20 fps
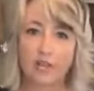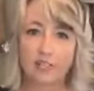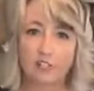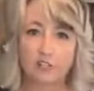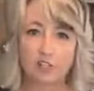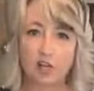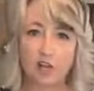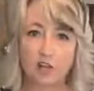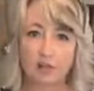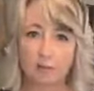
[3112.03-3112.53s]
the
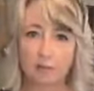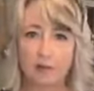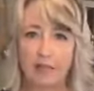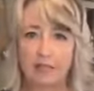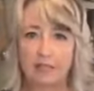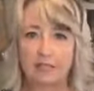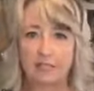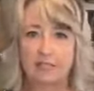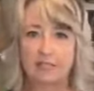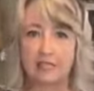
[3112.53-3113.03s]
white chalk
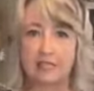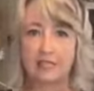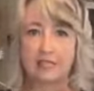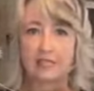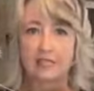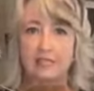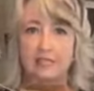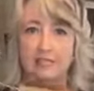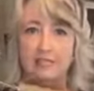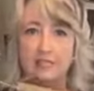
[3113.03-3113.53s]
paste
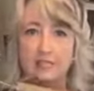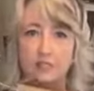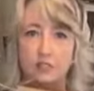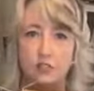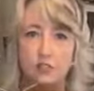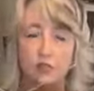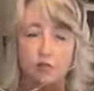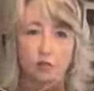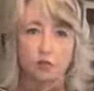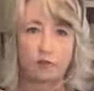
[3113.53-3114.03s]

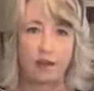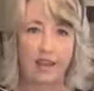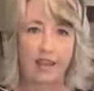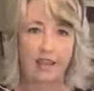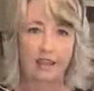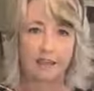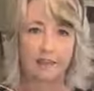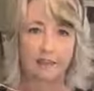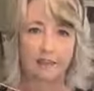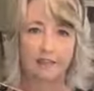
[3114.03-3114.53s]
is to
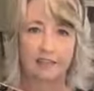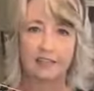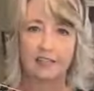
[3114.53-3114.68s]
gray.